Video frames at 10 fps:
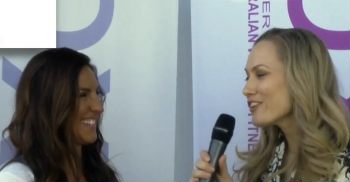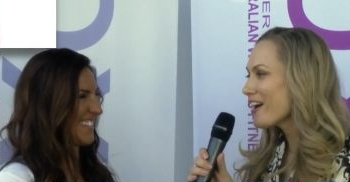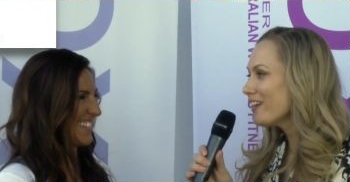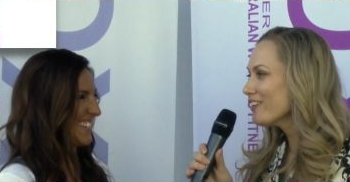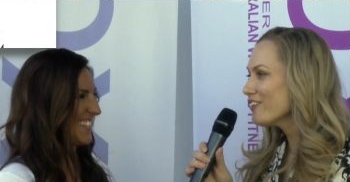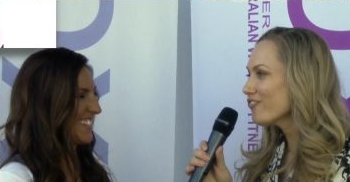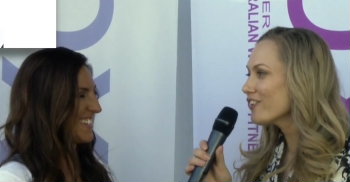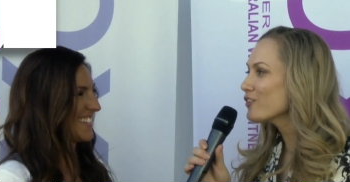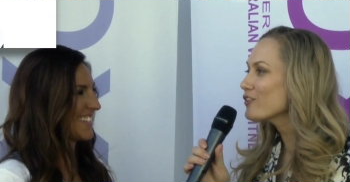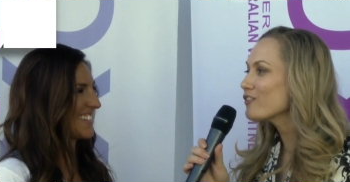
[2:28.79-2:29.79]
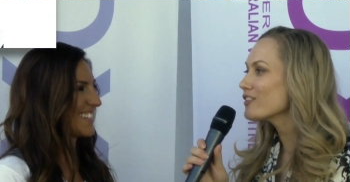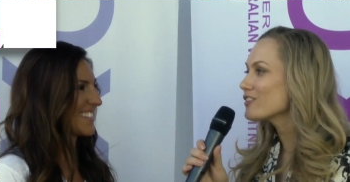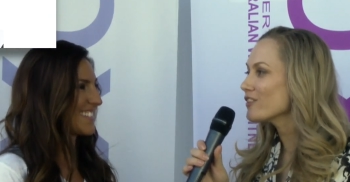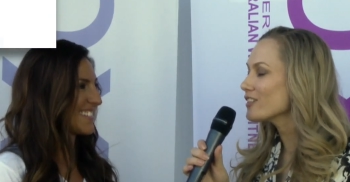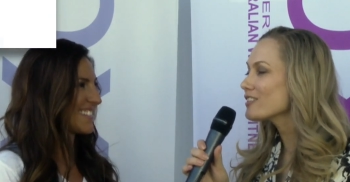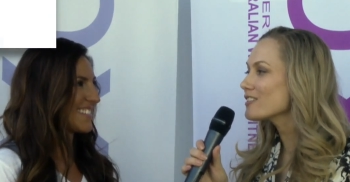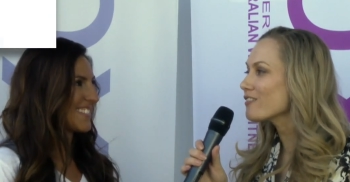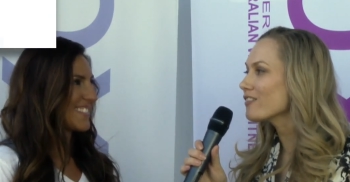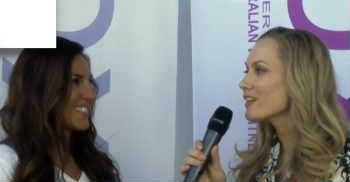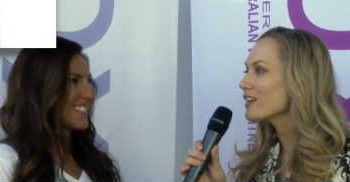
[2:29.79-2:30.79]
Speaker 1: so, how do you fit all of this fitness
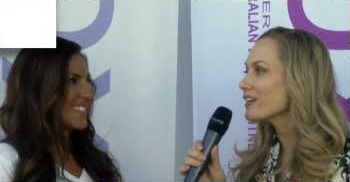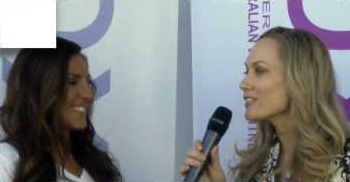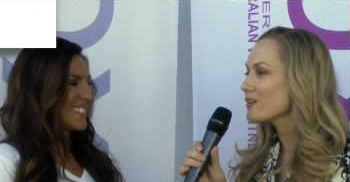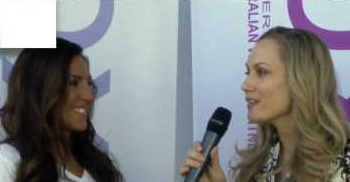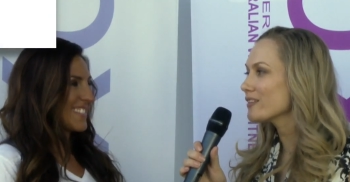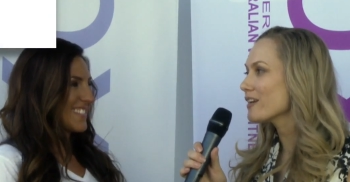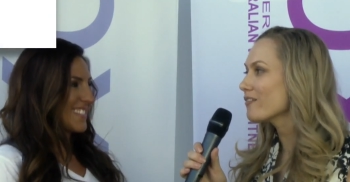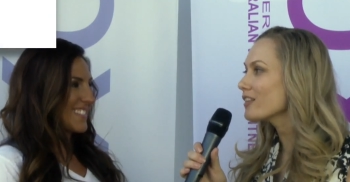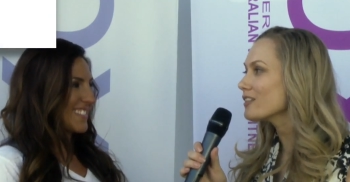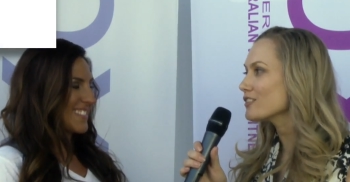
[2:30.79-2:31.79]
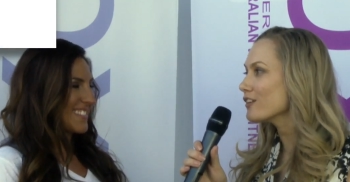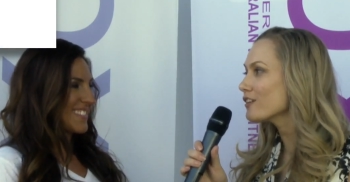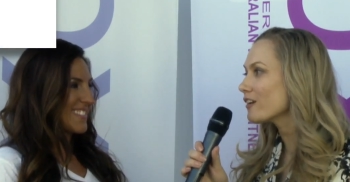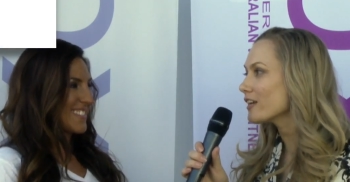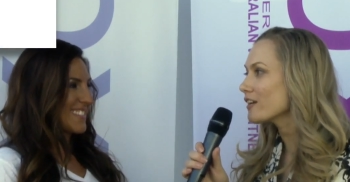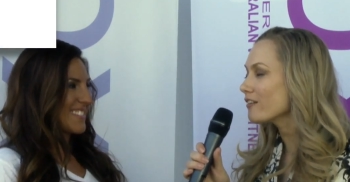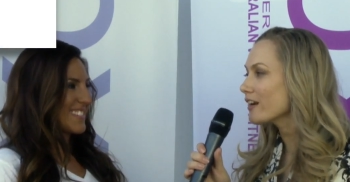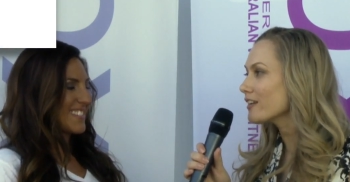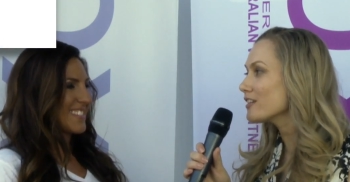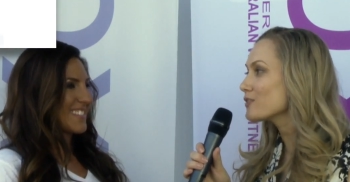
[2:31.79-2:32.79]
stuff in, as well as have a little toddler running
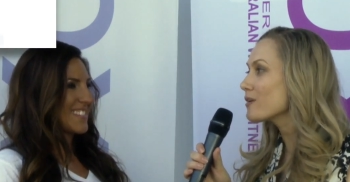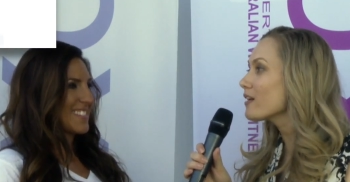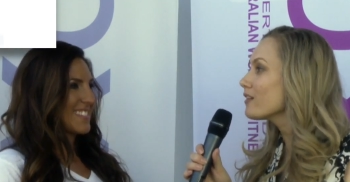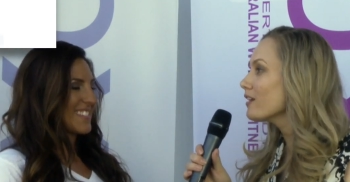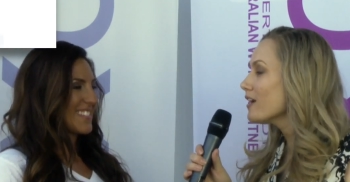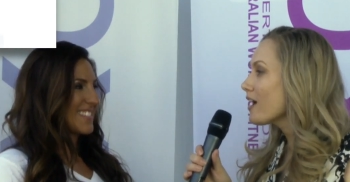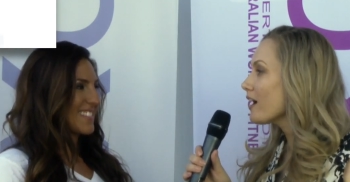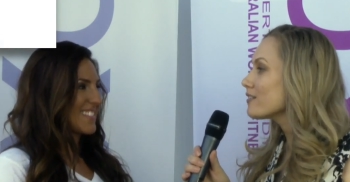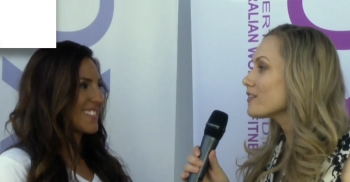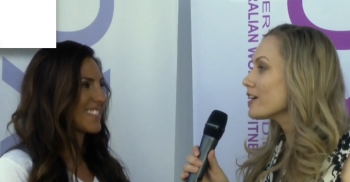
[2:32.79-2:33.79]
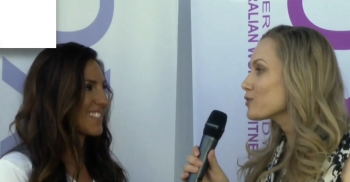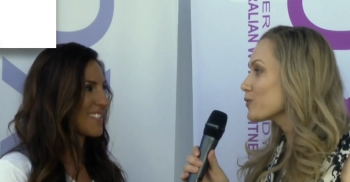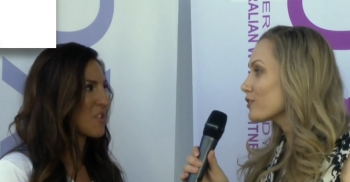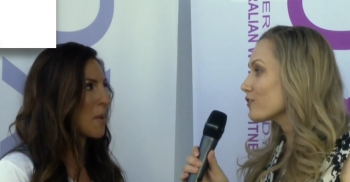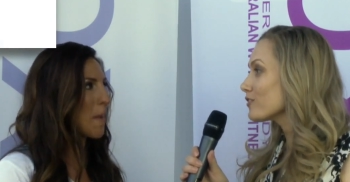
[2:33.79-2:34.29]
around, as well as a husband,